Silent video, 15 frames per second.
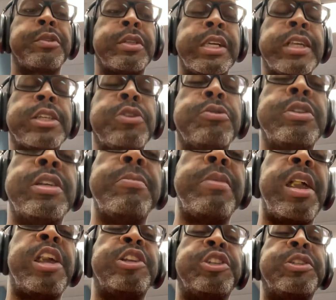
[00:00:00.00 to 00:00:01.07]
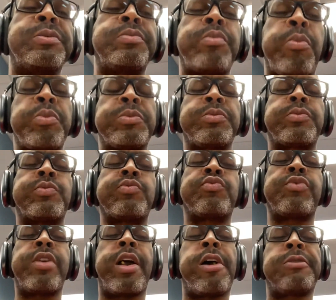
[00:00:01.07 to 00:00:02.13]
I can only imagine.
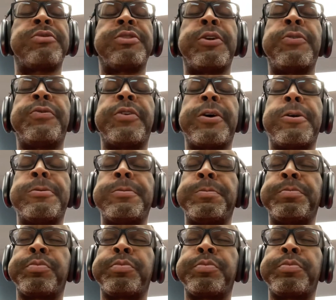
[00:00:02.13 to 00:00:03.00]
Now, Rofo,